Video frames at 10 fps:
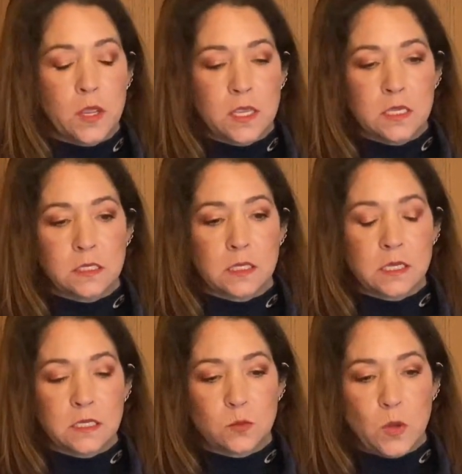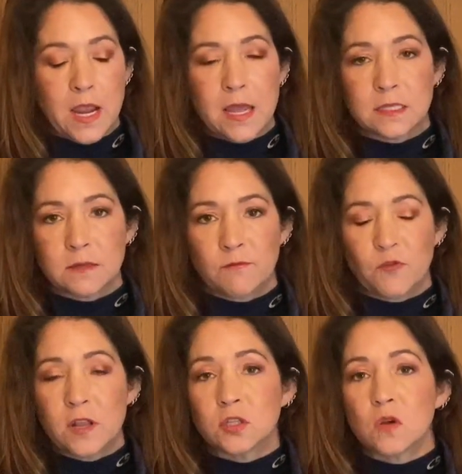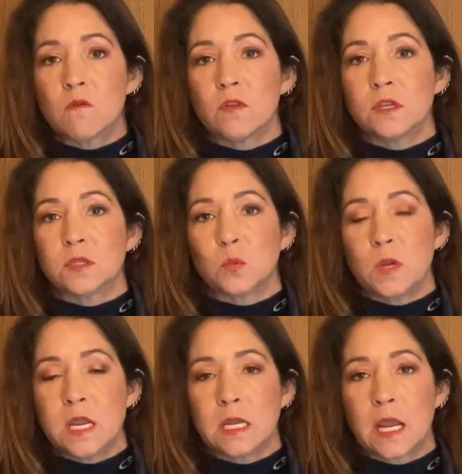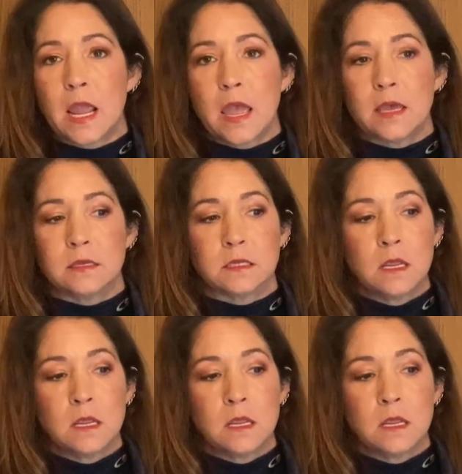is we had some friends over this week, and